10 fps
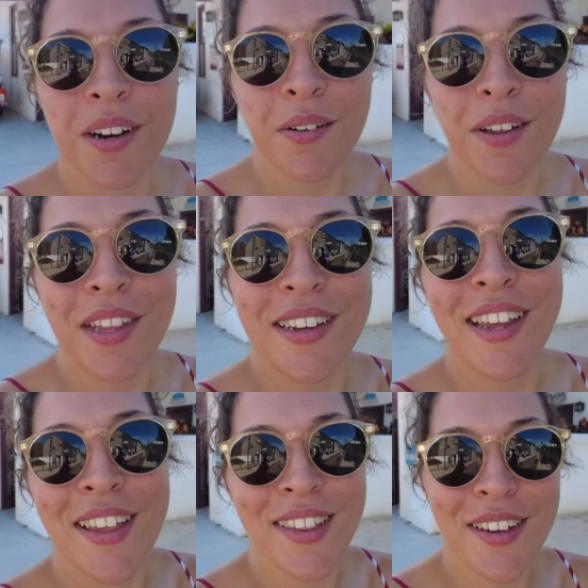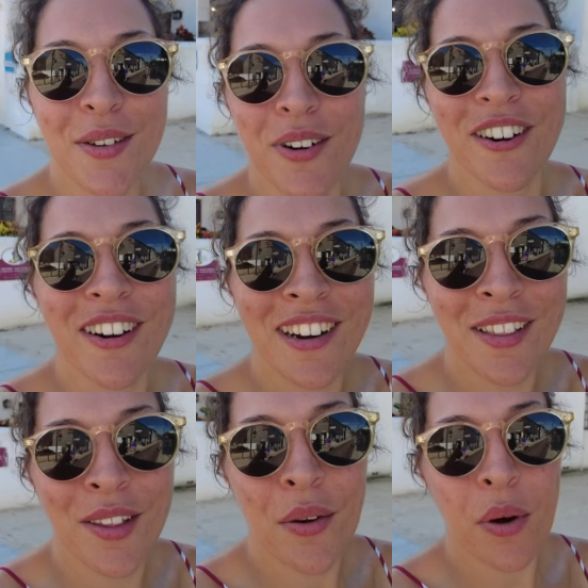now on the tasting tour, and
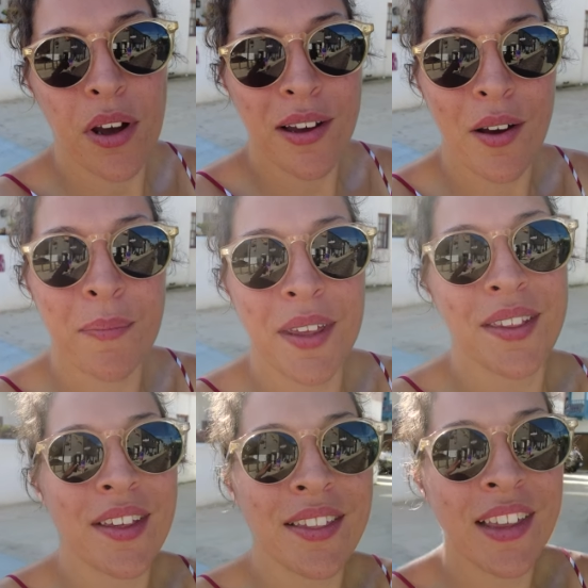it's so amazing,